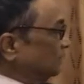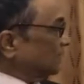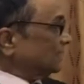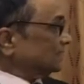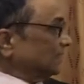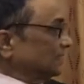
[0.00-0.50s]

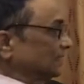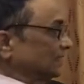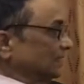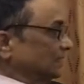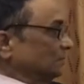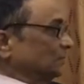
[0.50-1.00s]
degree
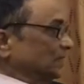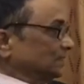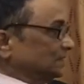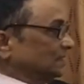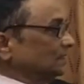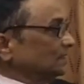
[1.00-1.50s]
centigrade
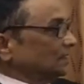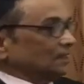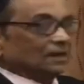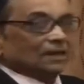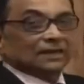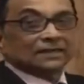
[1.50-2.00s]
temperature
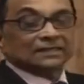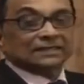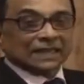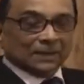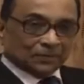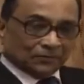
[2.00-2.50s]
it is
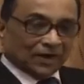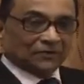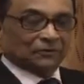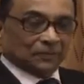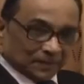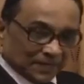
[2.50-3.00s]
kept for
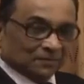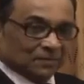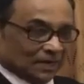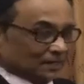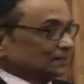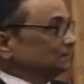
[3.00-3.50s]
15
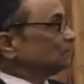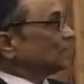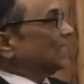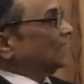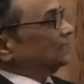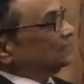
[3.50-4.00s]
minutes
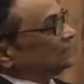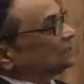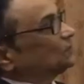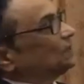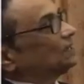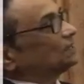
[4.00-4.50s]
and in this
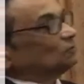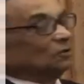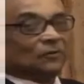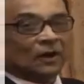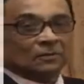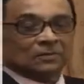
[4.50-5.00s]
way it will
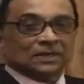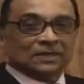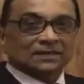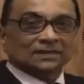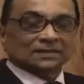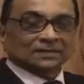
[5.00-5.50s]
form
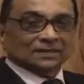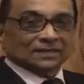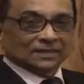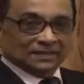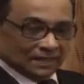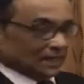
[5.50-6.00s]
the
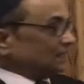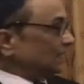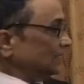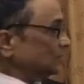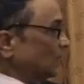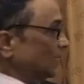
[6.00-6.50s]

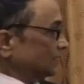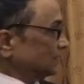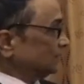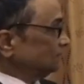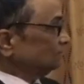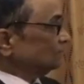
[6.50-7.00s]
gelatinous
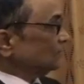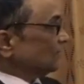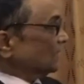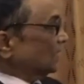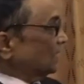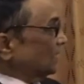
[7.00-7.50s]
mass.
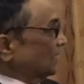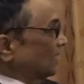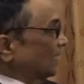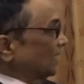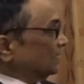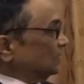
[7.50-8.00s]

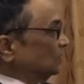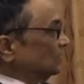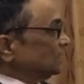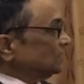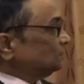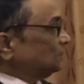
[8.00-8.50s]
Uh, during
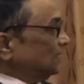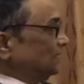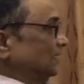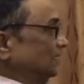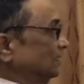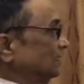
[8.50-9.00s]
this
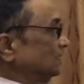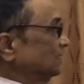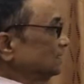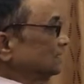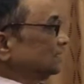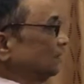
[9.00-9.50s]
period,
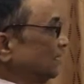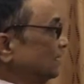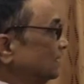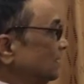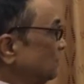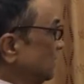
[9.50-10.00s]

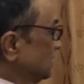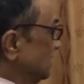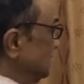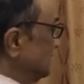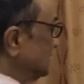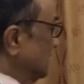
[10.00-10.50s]

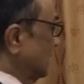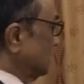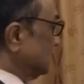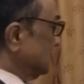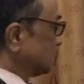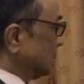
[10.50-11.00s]
70%
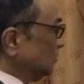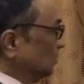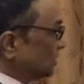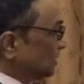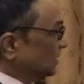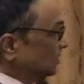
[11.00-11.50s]
starch is
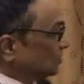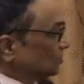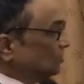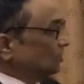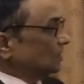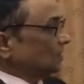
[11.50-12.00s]
converted
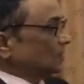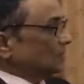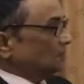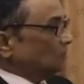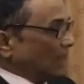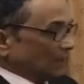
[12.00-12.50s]
into
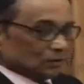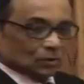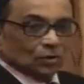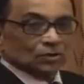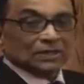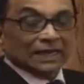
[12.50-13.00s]

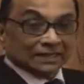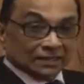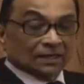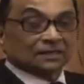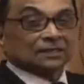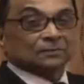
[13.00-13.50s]
maltose and
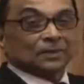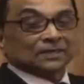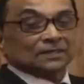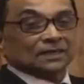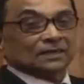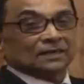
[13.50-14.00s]

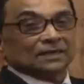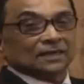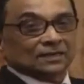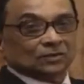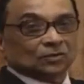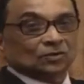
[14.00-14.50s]
30%
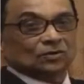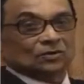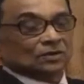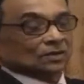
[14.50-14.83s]
into